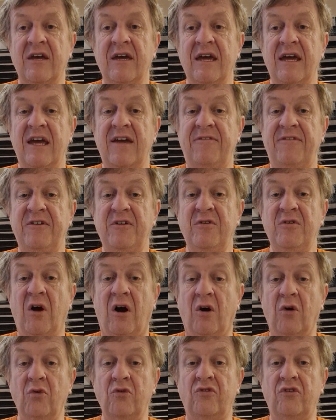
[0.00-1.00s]
if you
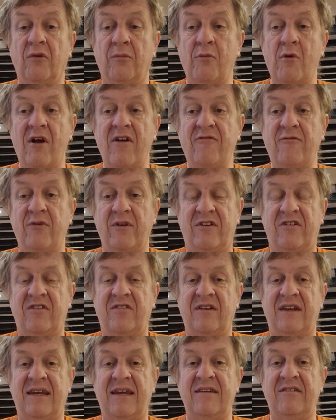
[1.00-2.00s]
hold your breath, which is
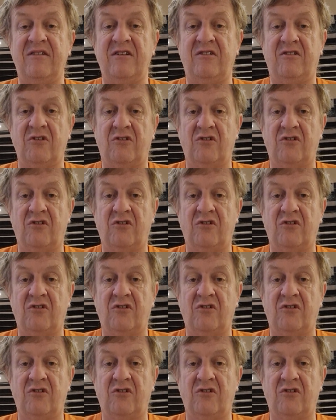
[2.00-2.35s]
easy to